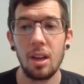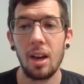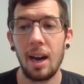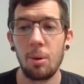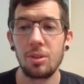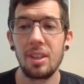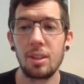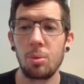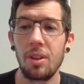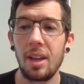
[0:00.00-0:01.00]
I will say
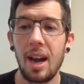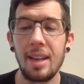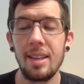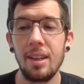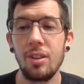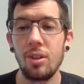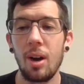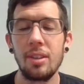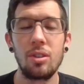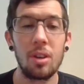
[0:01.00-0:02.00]
that's one thing I didn't do.
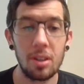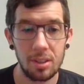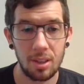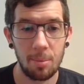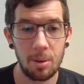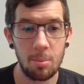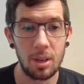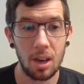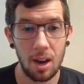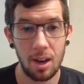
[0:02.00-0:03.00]
I started this company
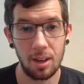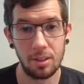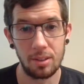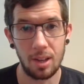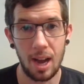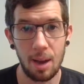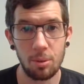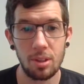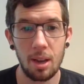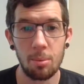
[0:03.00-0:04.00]
because I
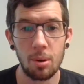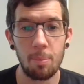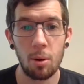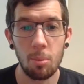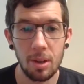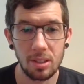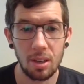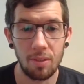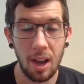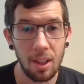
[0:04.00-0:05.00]
was able to pull
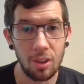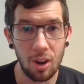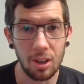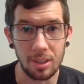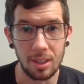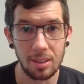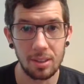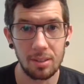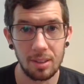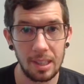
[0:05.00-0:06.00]
myself out of the darkness,
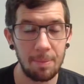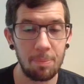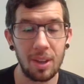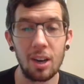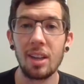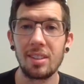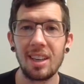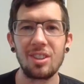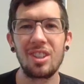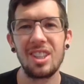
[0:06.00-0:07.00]
right? I know that
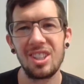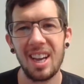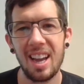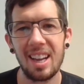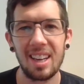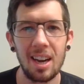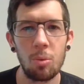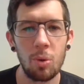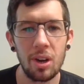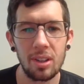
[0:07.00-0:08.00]
sounds cliche and kind
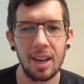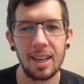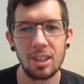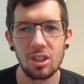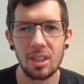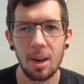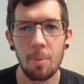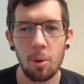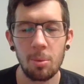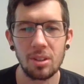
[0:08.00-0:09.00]
of weird that I just said
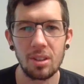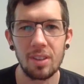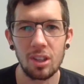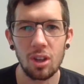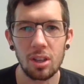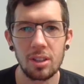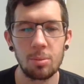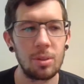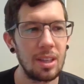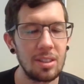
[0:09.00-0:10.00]
pull myself out of the darkness,
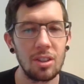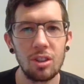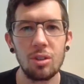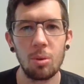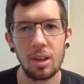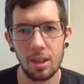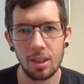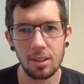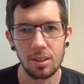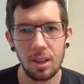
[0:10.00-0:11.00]
but that's literally what it
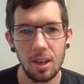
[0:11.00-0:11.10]
is.